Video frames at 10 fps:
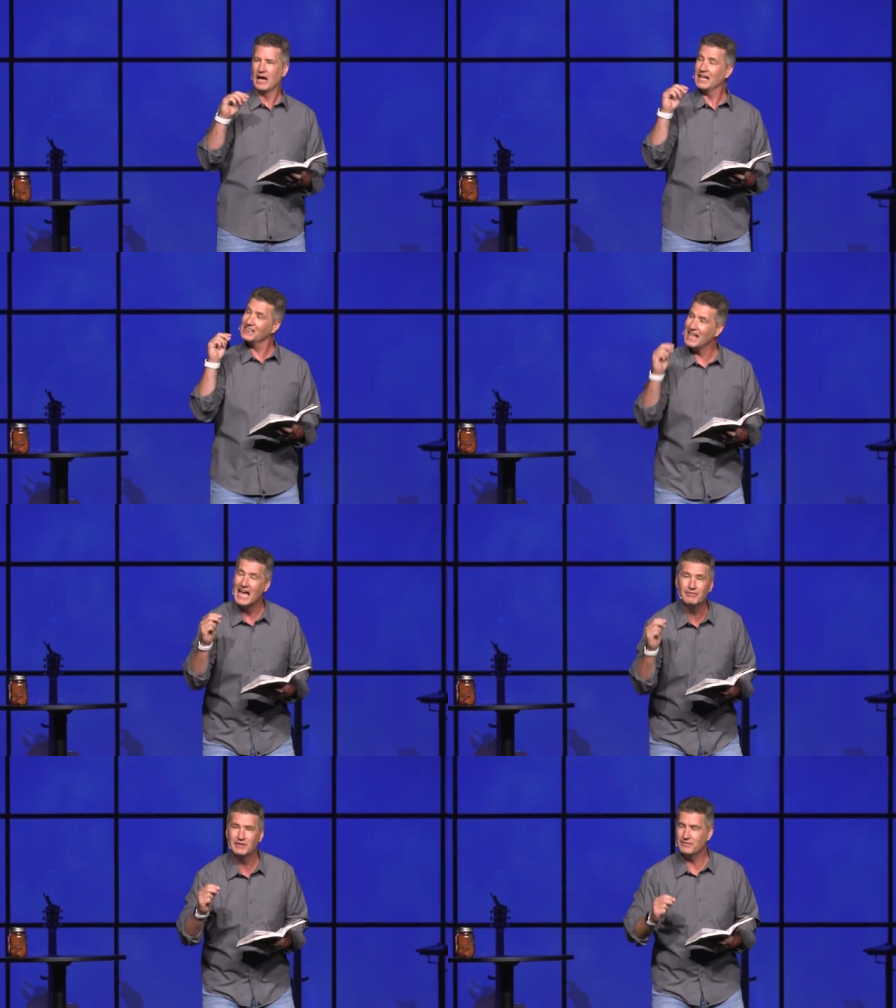a
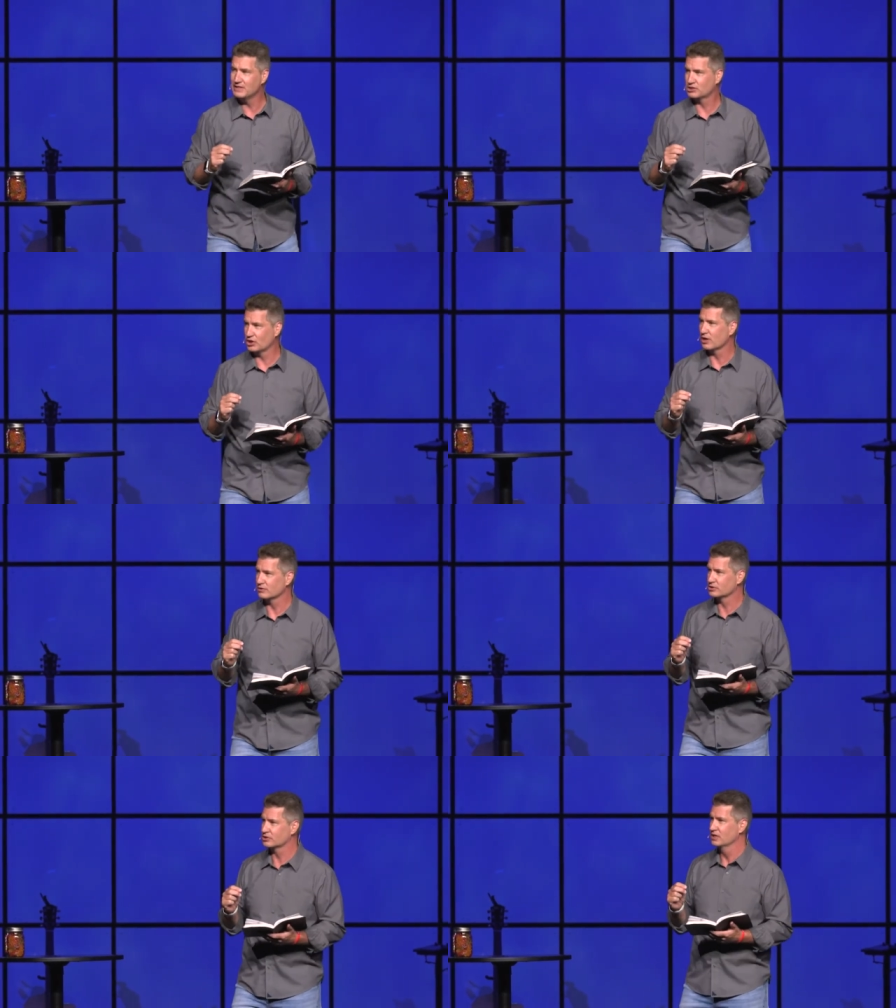life-giving
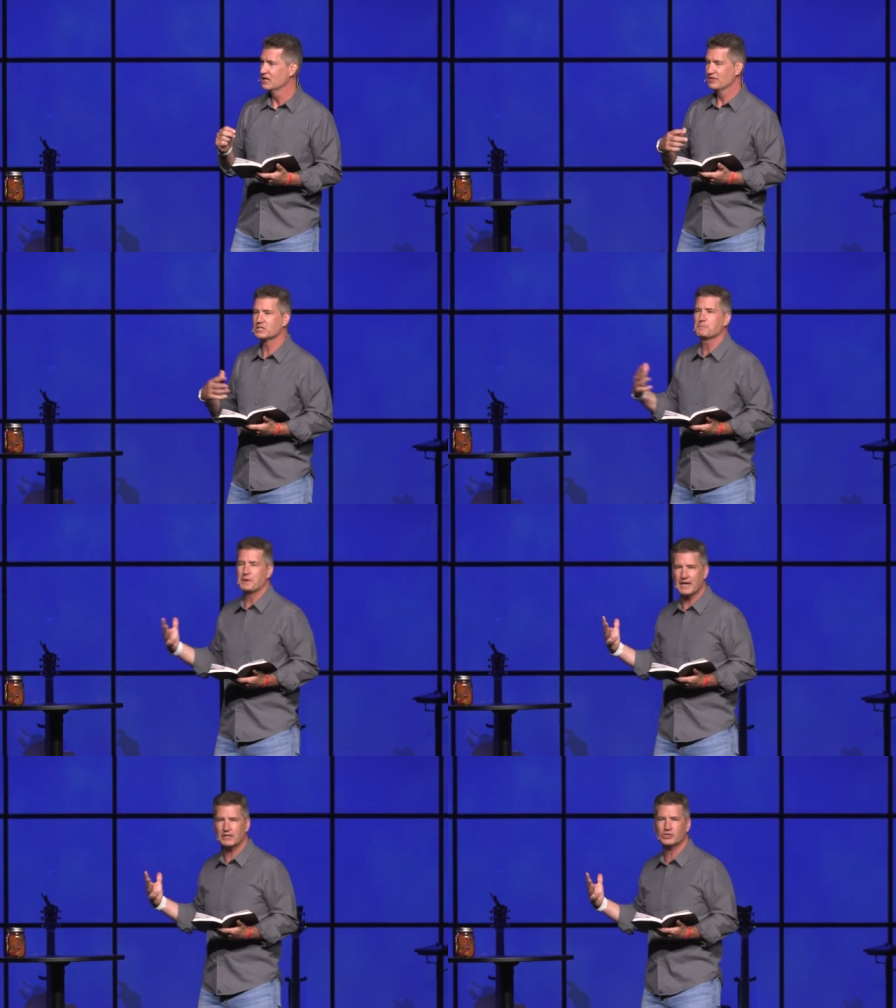church, this
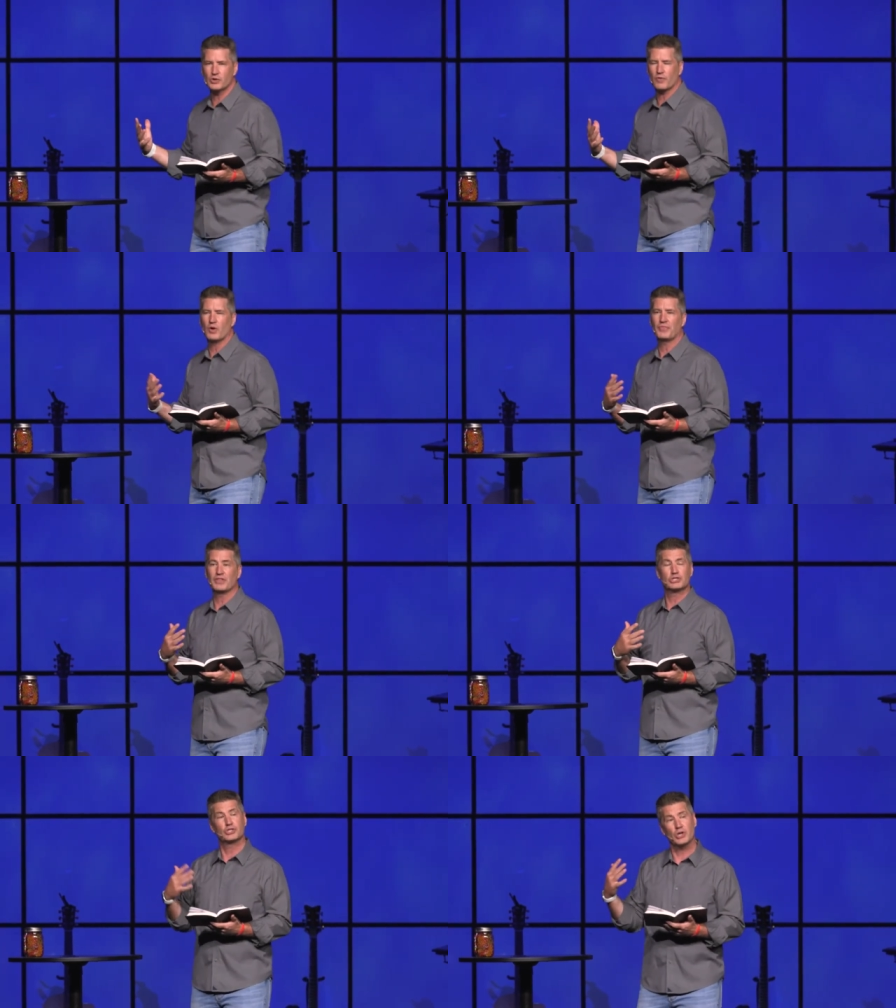picture of what the
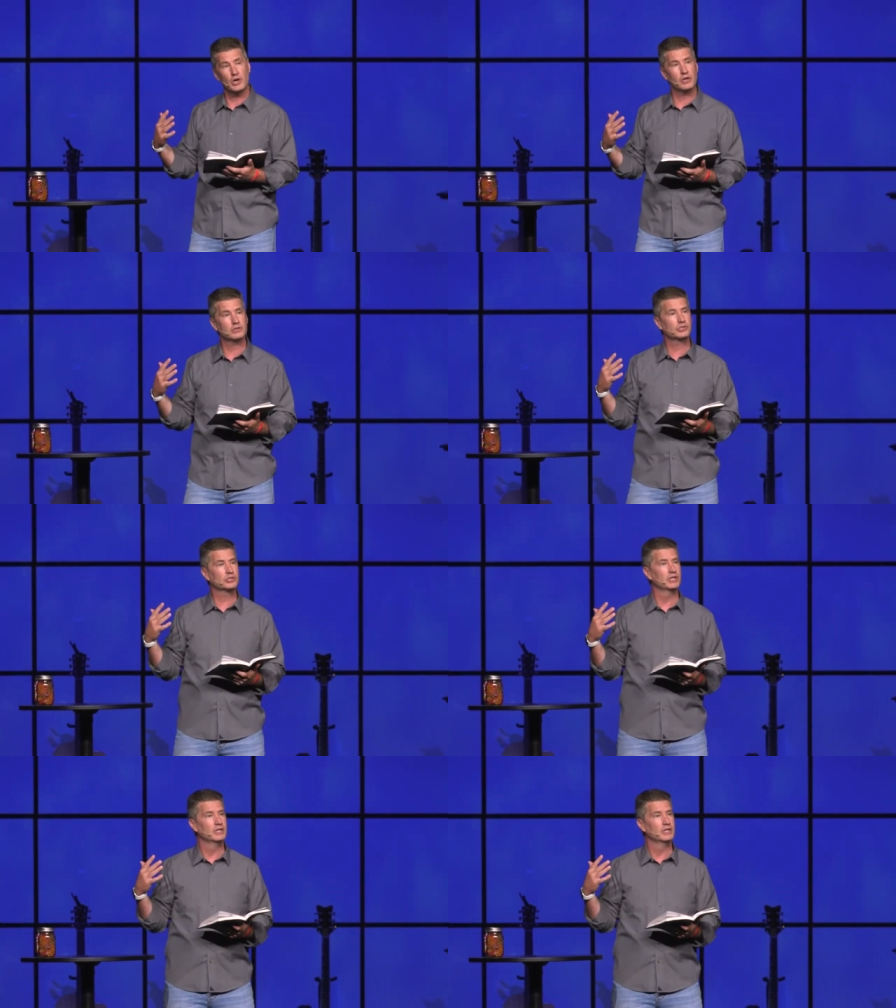church